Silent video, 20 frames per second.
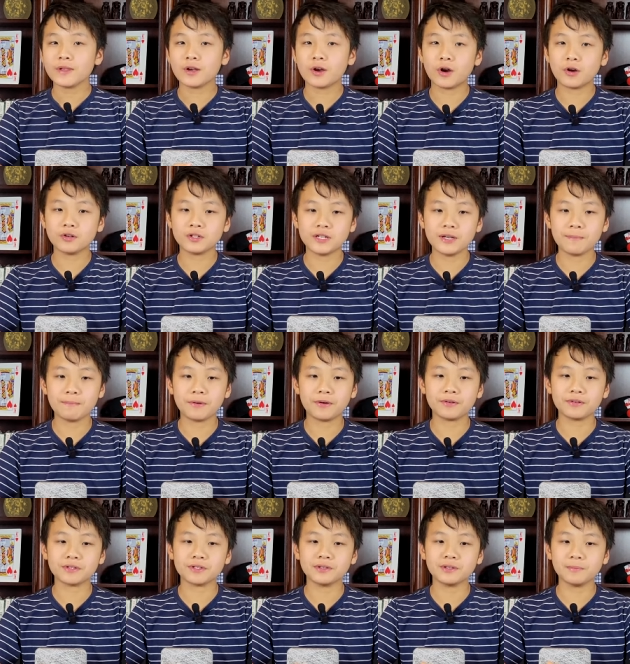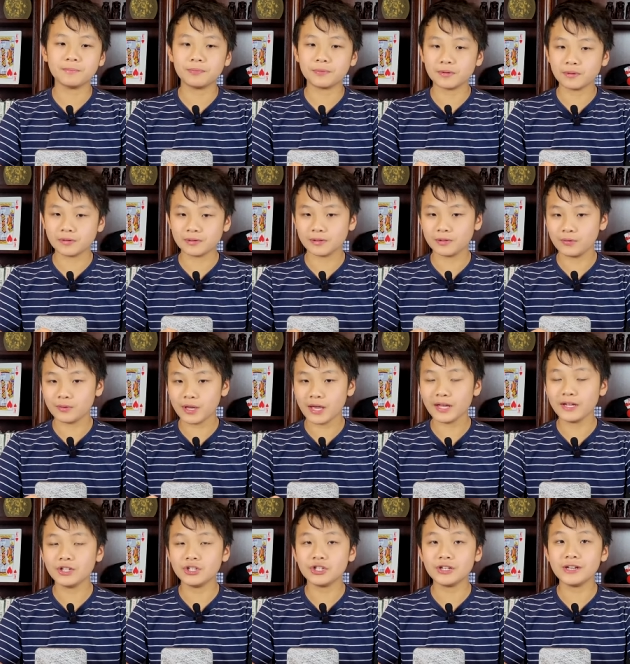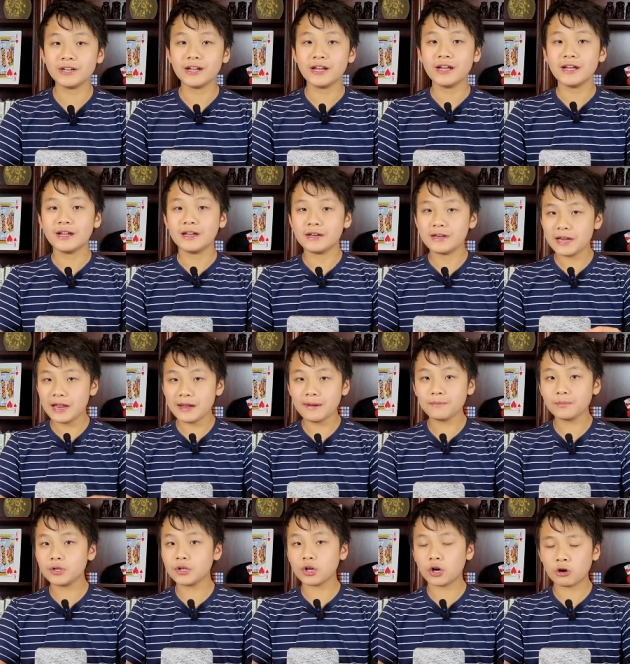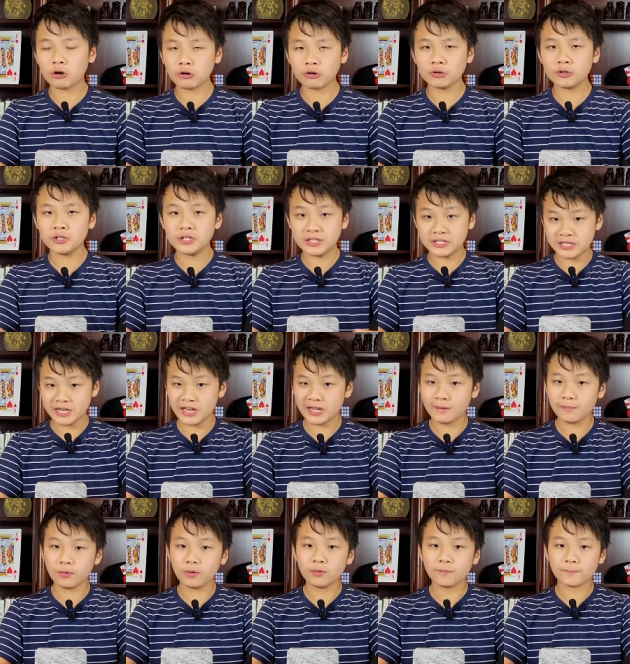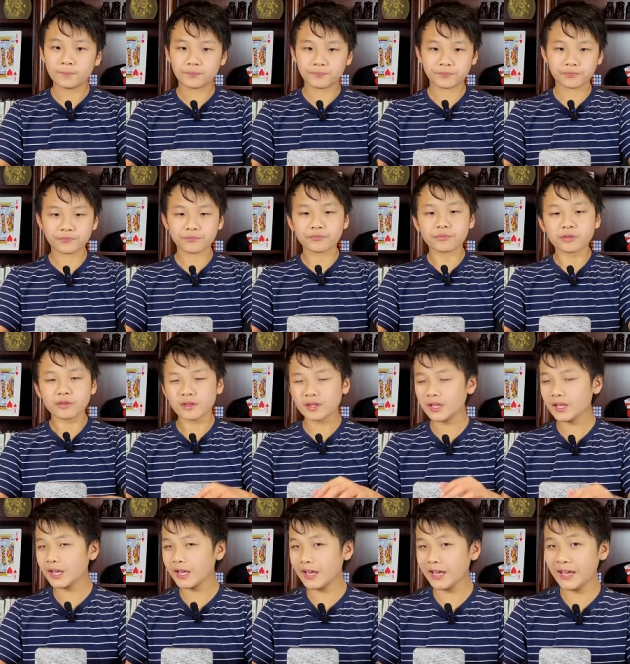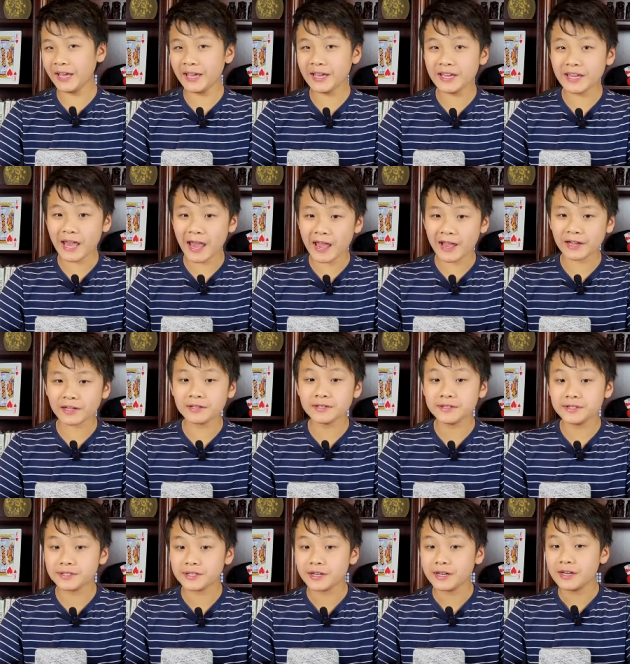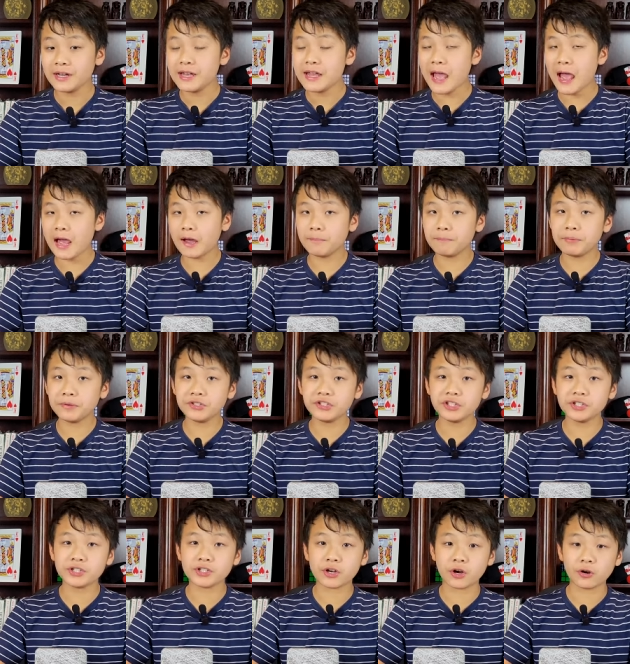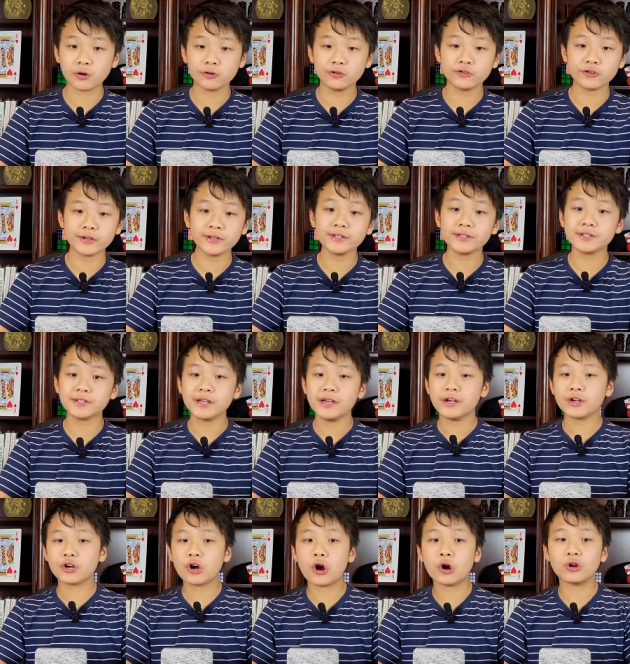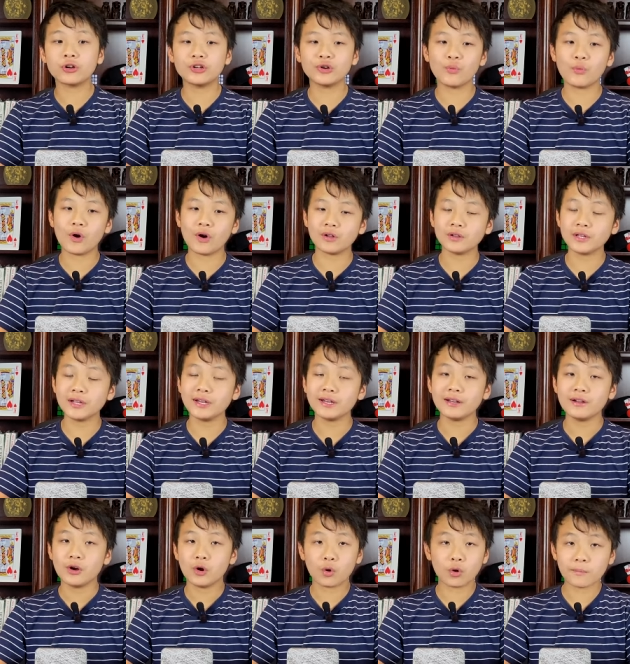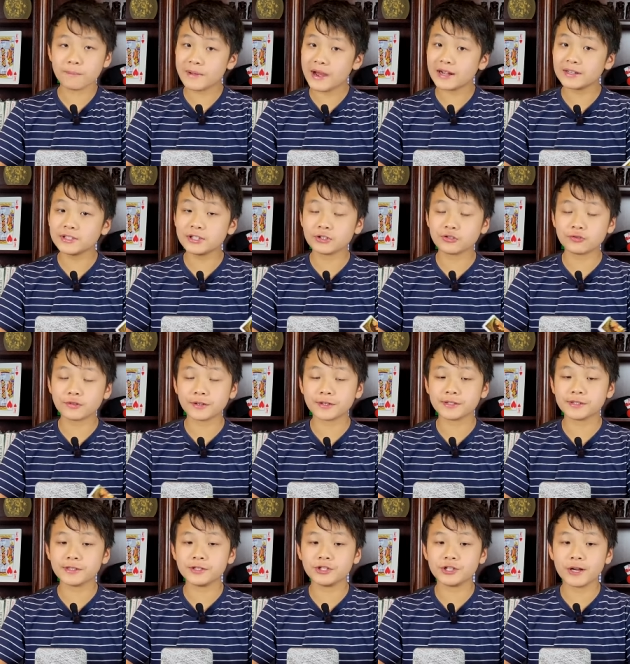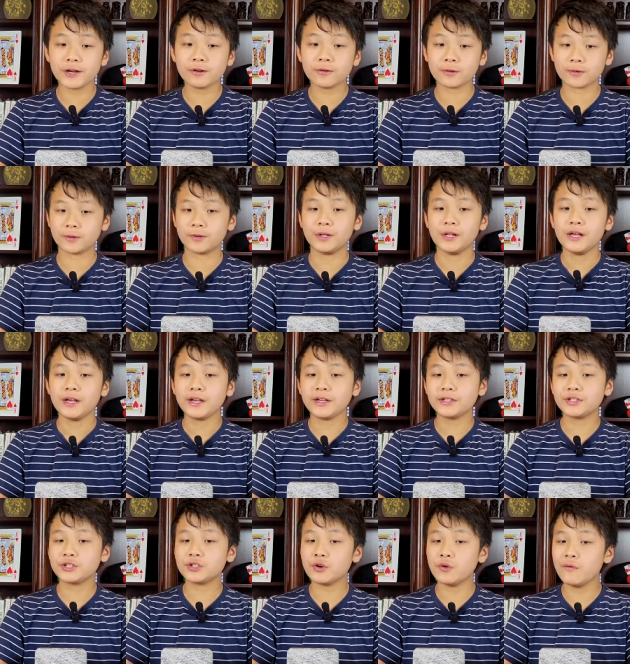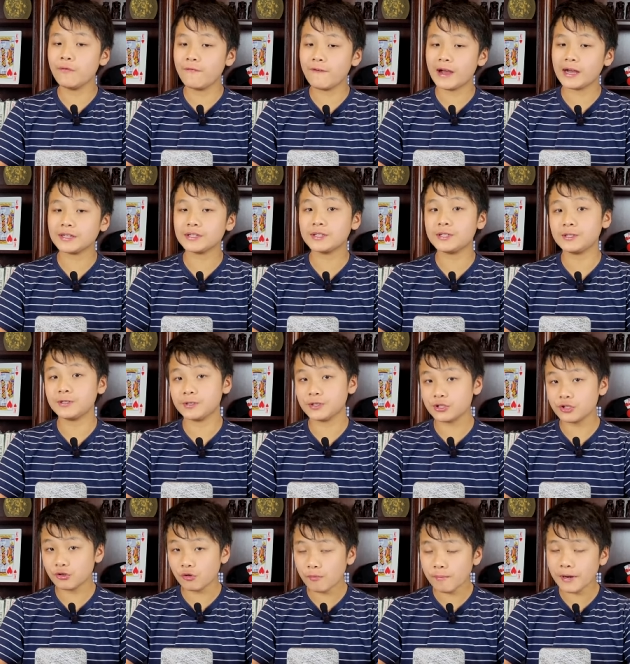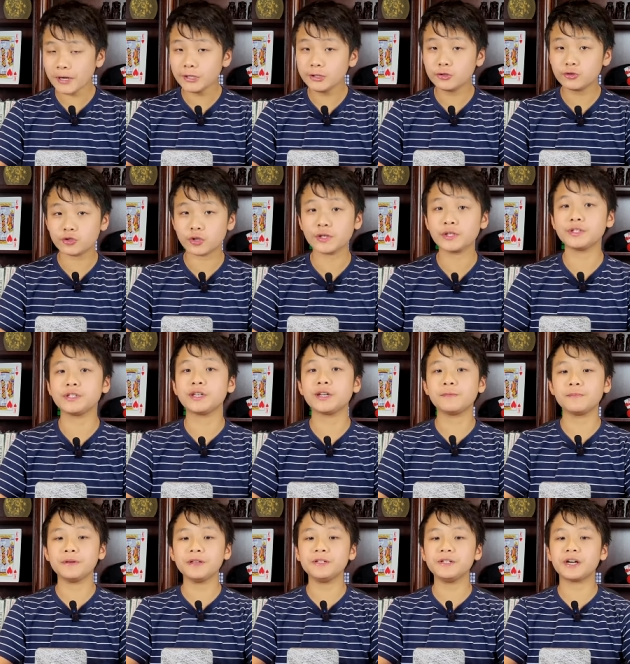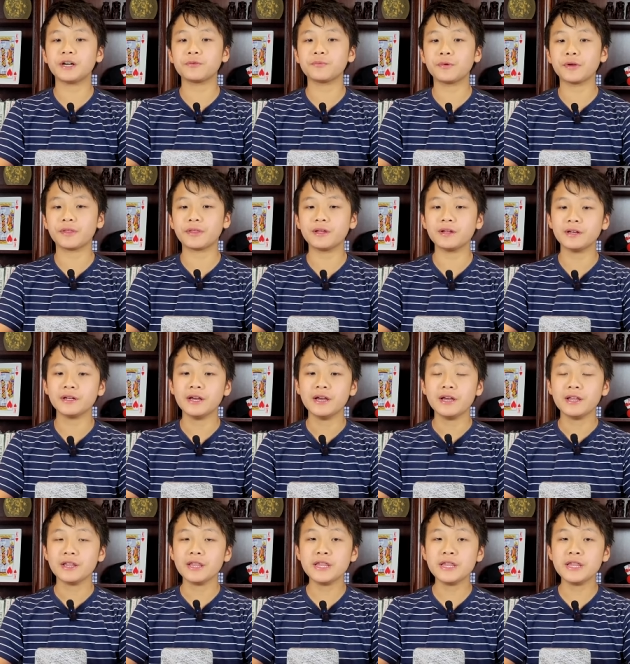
Card to Impossible Location, Named Card to Table, A Cans, Ambitious Card Tricks, Card to Wallet, or magic tricks in general. It's so fast and so many tricks can be done with it.